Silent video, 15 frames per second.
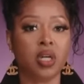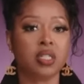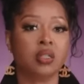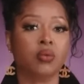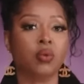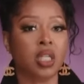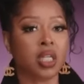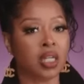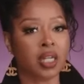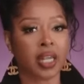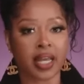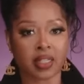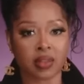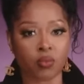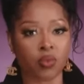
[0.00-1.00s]
to realize
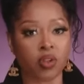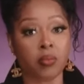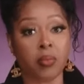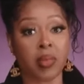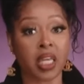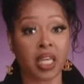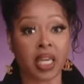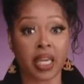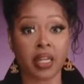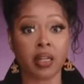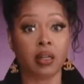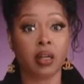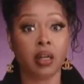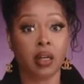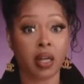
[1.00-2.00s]
they had been duped,
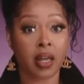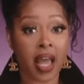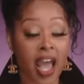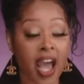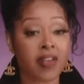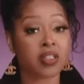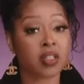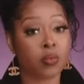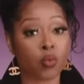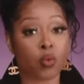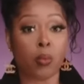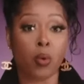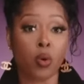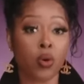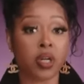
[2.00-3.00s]
and Destiny's
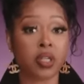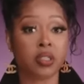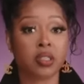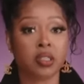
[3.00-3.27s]
reputation was